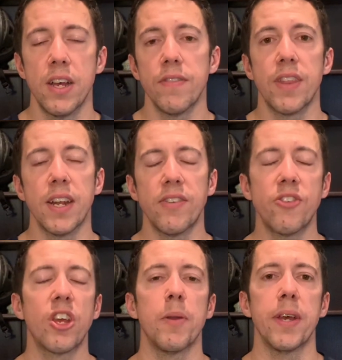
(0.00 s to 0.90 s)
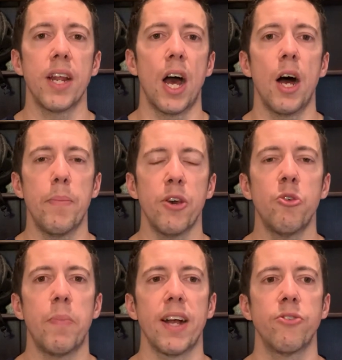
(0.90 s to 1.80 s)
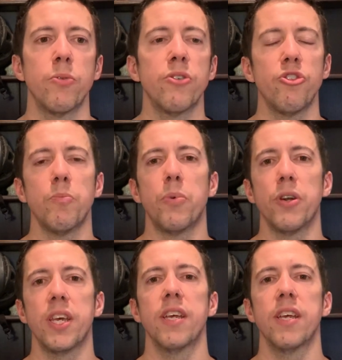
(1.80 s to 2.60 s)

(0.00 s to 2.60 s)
then this is going to be an uphill battle because your body